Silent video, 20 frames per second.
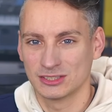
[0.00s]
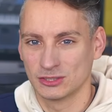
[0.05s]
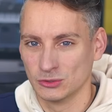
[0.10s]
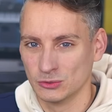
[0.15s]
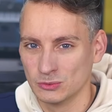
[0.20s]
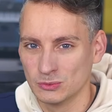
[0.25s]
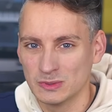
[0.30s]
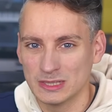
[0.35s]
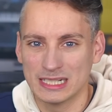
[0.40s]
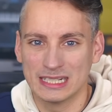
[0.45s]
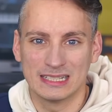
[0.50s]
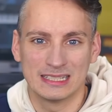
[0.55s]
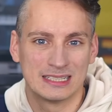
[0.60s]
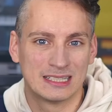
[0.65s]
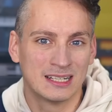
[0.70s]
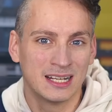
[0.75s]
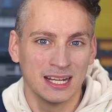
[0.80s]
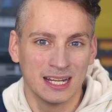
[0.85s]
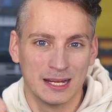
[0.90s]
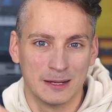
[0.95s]
to
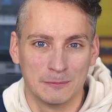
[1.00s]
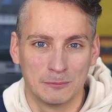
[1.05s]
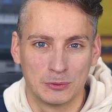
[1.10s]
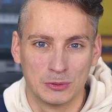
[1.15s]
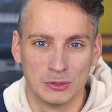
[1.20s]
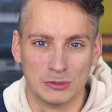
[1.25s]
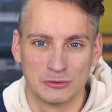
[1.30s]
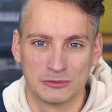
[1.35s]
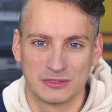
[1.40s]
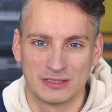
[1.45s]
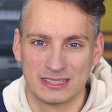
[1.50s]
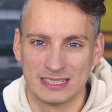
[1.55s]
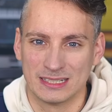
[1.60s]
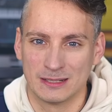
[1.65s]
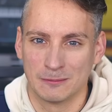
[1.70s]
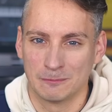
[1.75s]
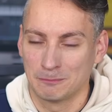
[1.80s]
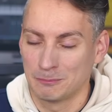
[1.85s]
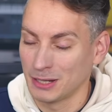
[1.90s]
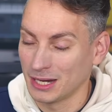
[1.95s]
really improve the
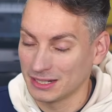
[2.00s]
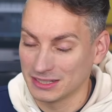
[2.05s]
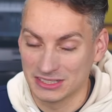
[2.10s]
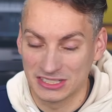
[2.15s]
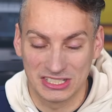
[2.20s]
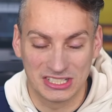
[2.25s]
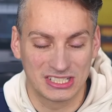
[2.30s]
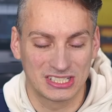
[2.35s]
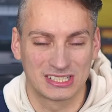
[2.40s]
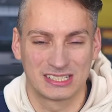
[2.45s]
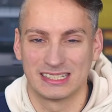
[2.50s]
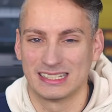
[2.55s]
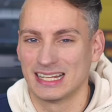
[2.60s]
punch,